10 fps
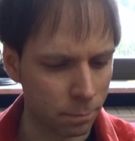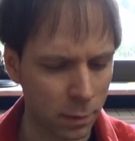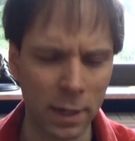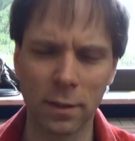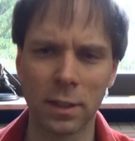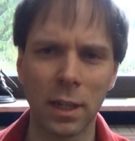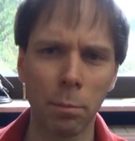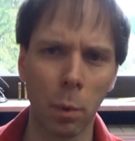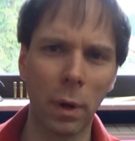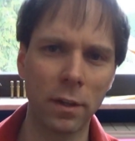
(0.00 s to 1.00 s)
like, the
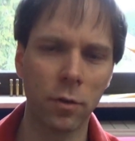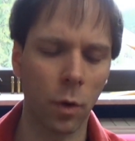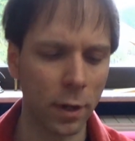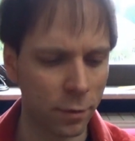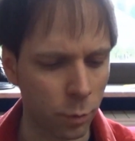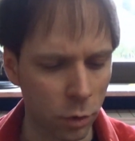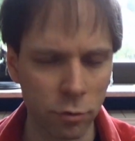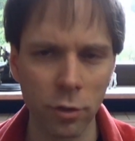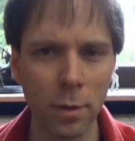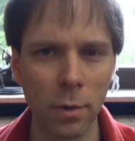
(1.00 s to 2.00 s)
#1 choice for
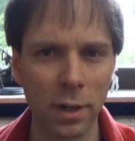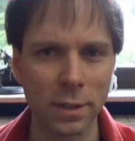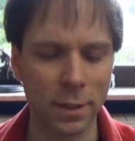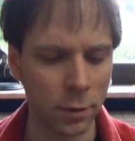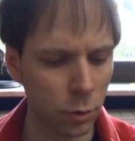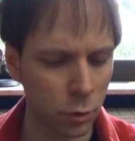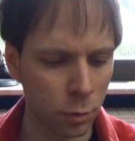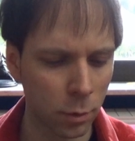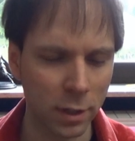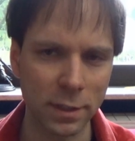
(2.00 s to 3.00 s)
streamers and
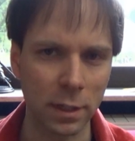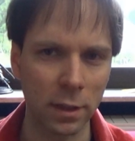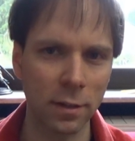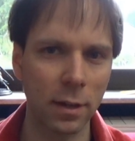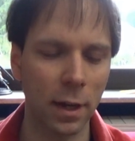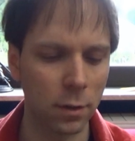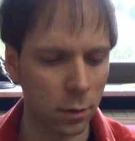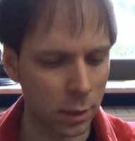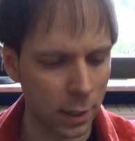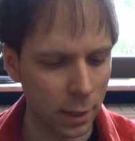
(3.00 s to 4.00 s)
YouTubers and this kind
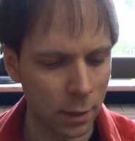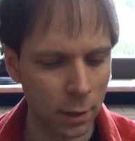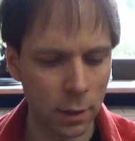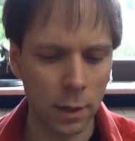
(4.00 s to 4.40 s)
of thing.